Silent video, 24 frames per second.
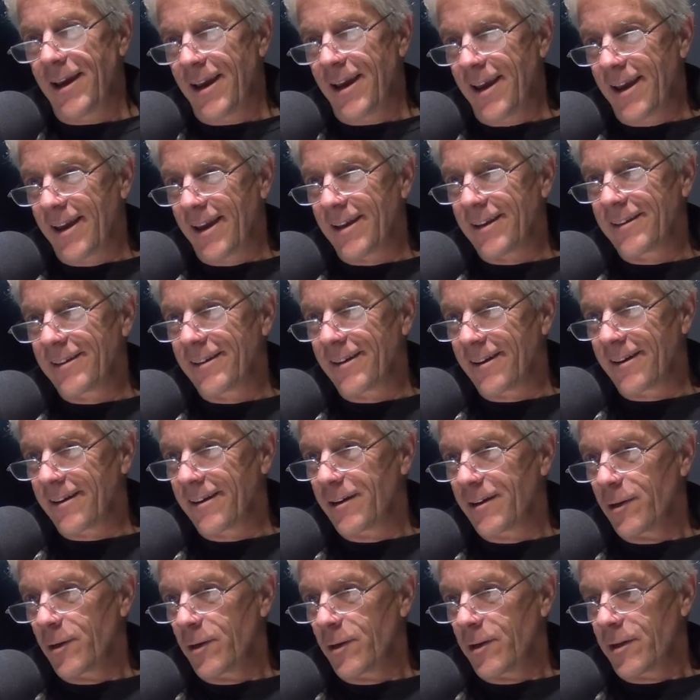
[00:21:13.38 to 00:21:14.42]
And
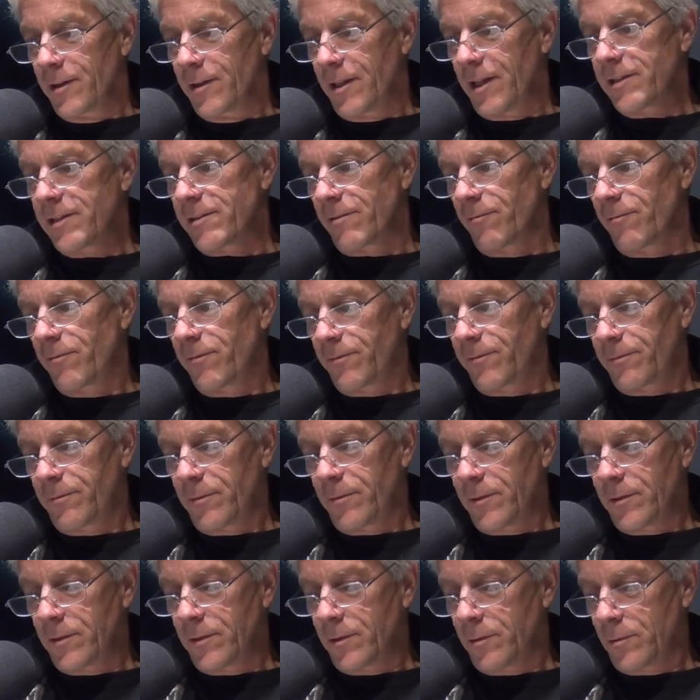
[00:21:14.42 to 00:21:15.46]
that's a
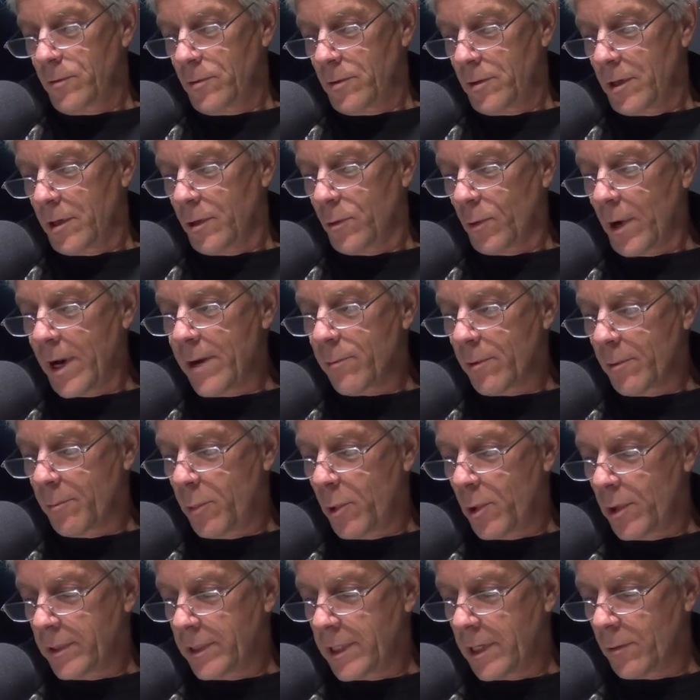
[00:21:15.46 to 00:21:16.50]
great
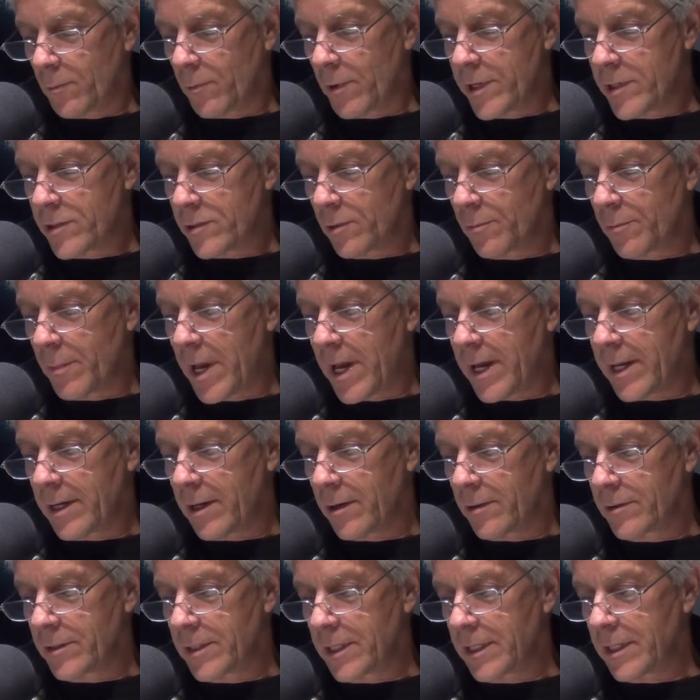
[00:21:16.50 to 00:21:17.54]
report that Rachel
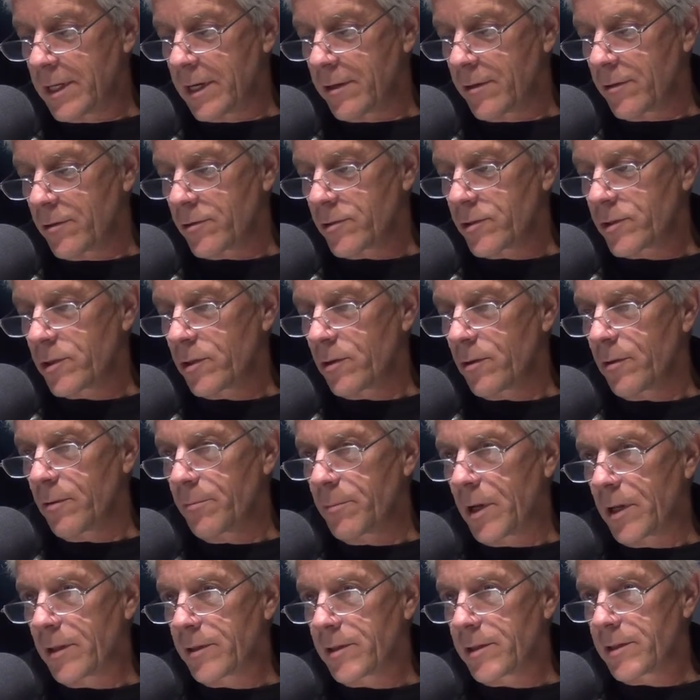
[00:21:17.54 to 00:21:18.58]
Maddow did on her show
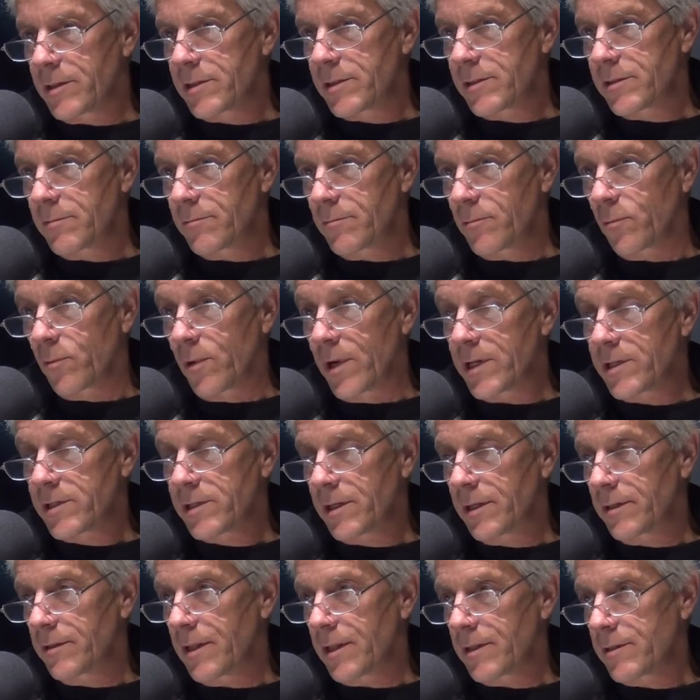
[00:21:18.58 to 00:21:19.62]
about this
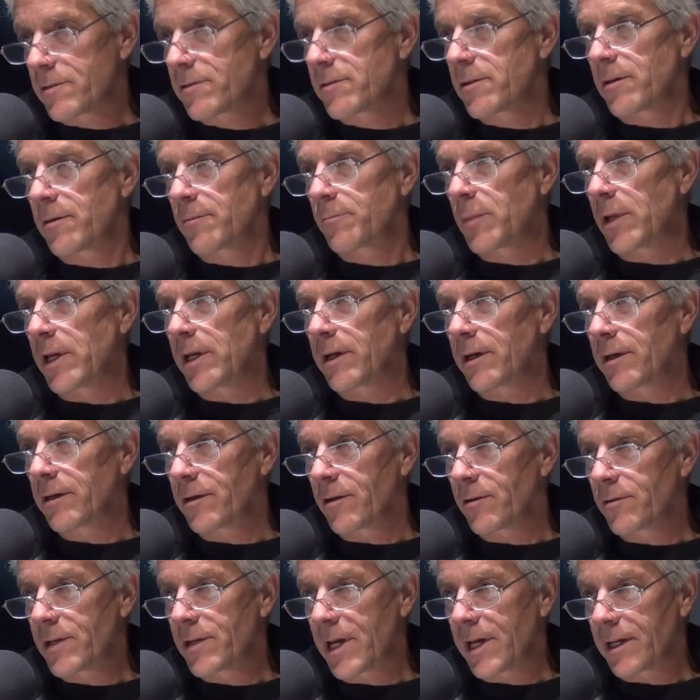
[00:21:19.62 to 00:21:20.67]
risk that's being
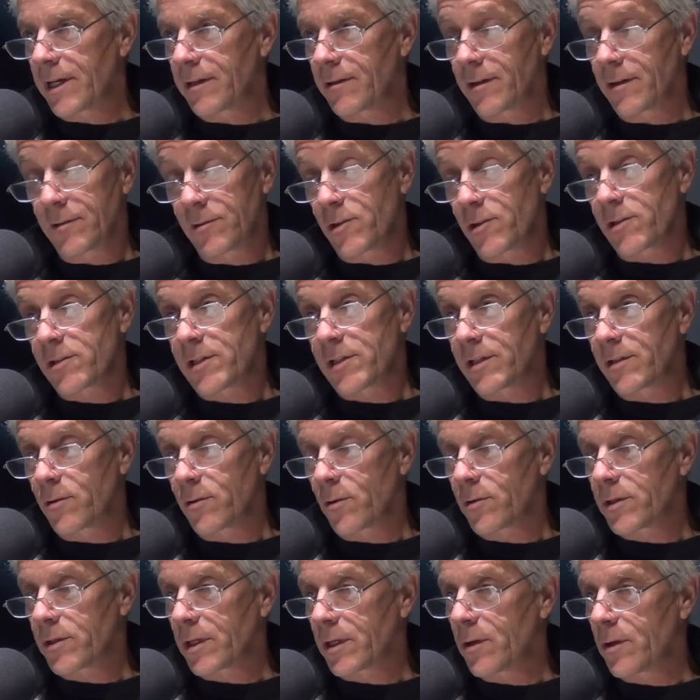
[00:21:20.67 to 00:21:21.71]
undertaken just in
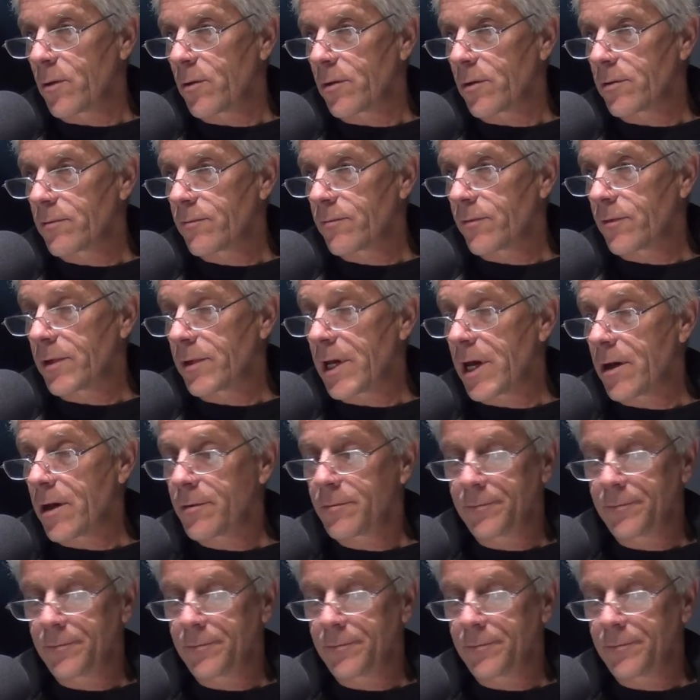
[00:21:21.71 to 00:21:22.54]
North Dakota for now.